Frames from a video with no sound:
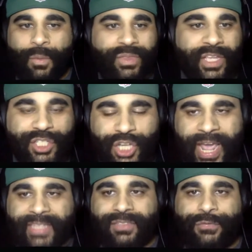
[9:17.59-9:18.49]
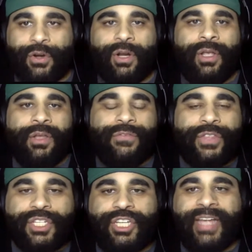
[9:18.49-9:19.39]
The Jets, for
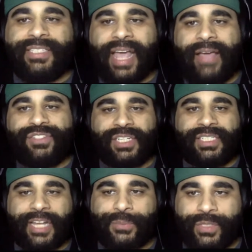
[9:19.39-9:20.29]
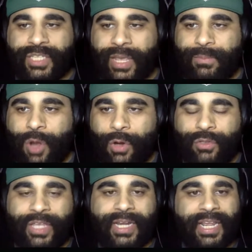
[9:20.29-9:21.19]
the Jets to have success with Sam
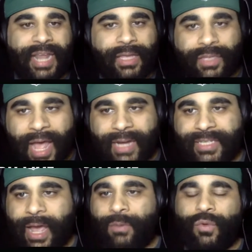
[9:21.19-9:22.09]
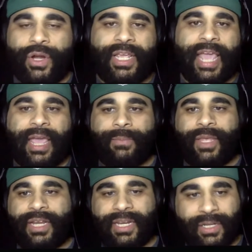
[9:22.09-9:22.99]
Darnold, they need a lockdown running game.
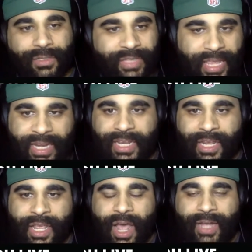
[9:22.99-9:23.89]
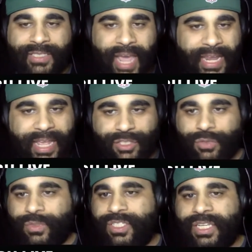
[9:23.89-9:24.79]
They need tight ends
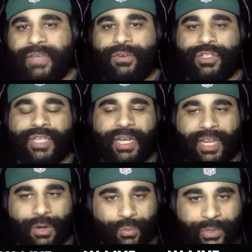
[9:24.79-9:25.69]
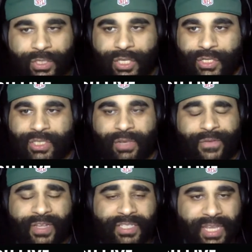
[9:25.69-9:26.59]
and receivers. They need a really good
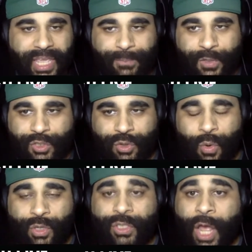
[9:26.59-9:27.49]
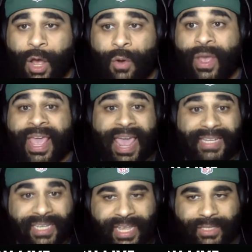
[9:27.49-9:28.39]
defense to keep the score low
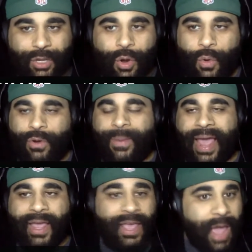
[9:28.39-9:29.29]
and to get the quarterback